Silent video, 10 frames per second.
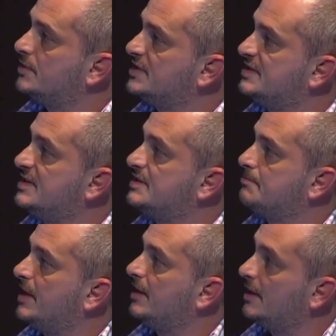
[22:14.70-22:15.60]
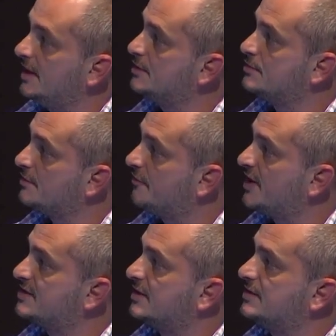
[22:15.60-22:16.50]
is mainly linked to the
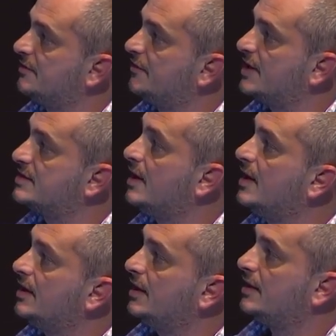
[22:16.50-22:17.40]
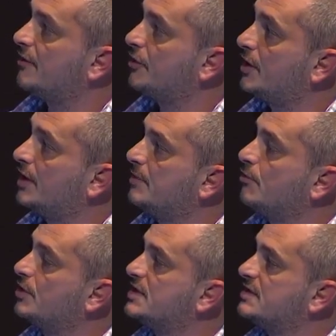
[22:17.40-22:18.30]
fact that, in fact, in African green
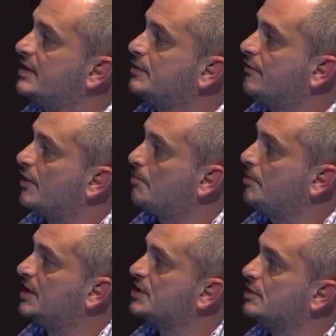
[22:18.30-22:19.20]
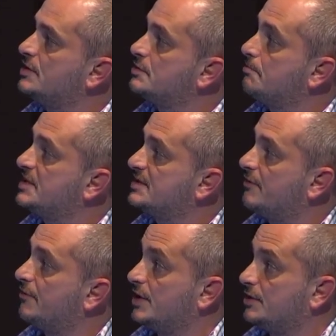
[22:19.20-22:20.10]
monkeys there is no viral replication in the B cell
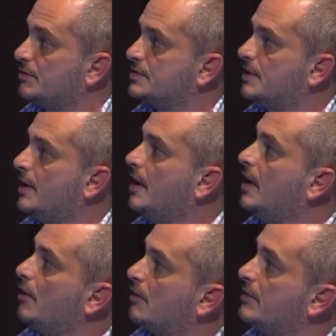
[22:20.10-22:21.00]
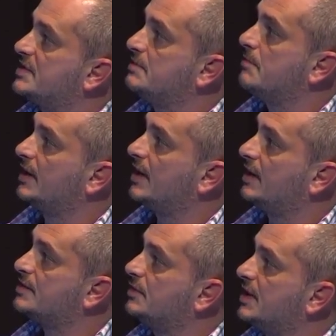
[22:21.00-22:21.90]
follicles. Whereas in macaque,
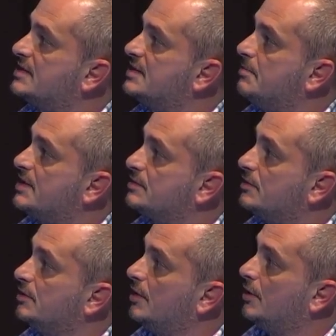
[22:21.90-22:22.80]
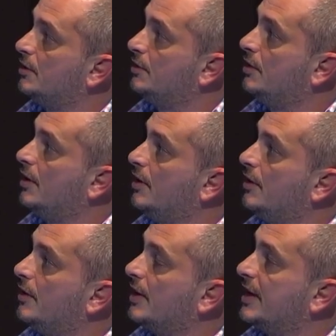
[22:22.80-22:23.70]
as you can see by
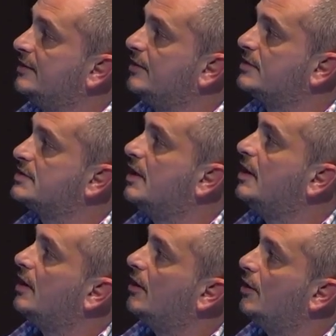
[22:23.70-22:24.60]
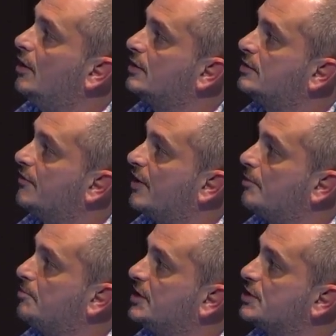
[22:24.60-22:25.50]
the red dot, a lot of viral
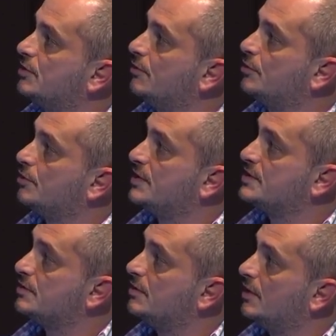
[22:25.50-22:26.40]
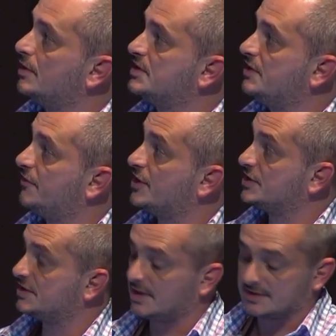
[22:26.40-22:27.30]
replication occurs in the TFH
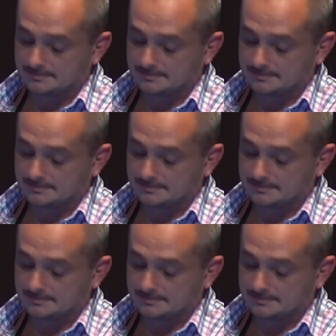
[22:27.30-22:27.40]
cells.